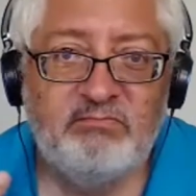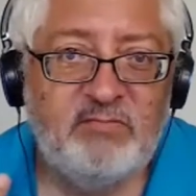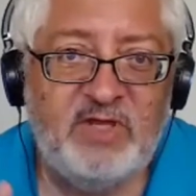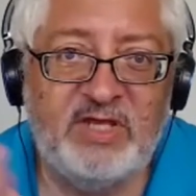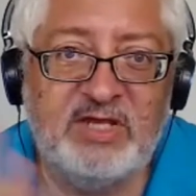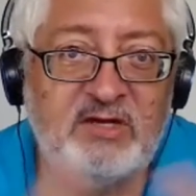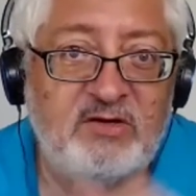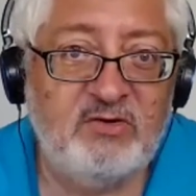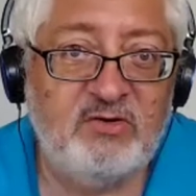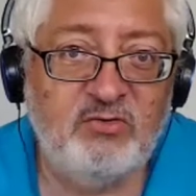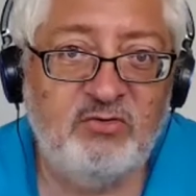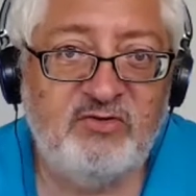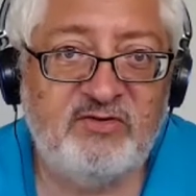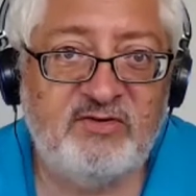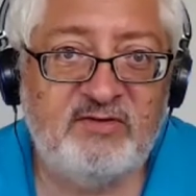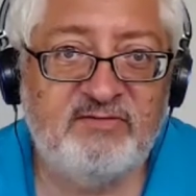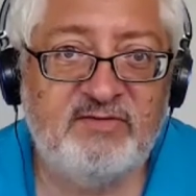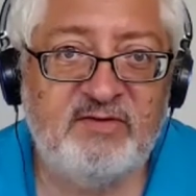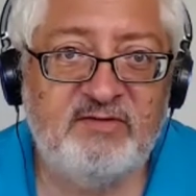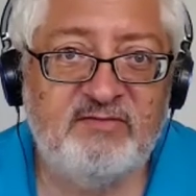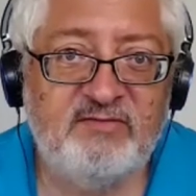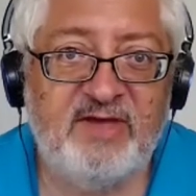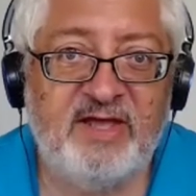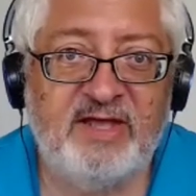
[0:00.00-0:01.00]
inclusive
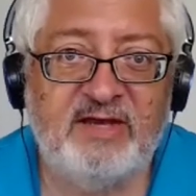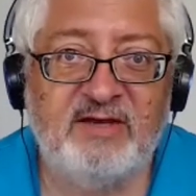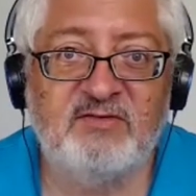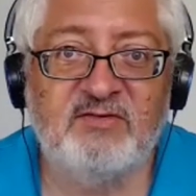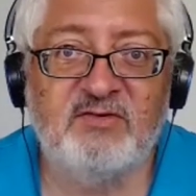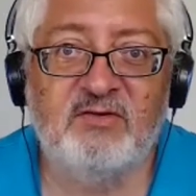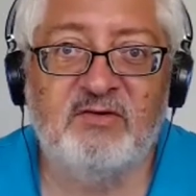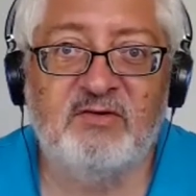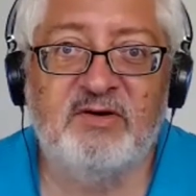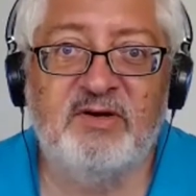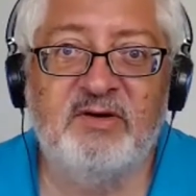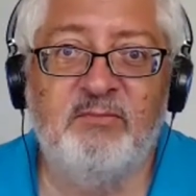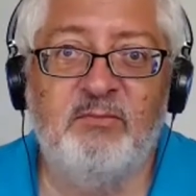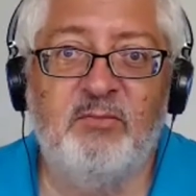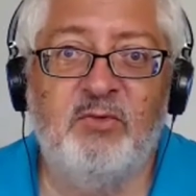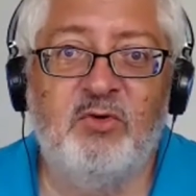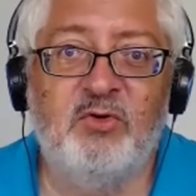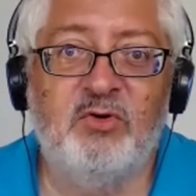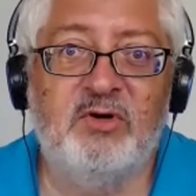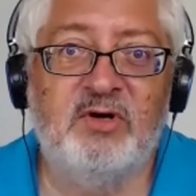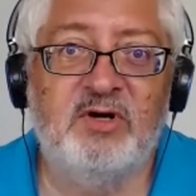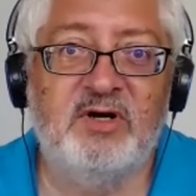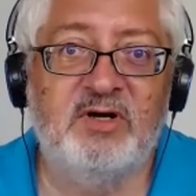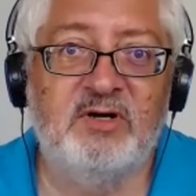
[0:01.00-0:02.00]
event or a
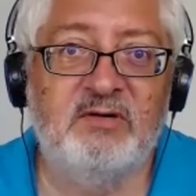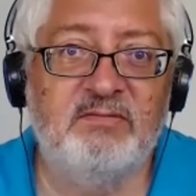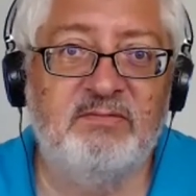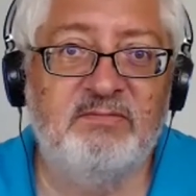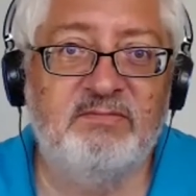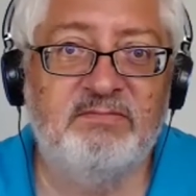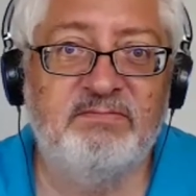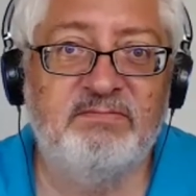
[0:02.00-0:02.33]
more.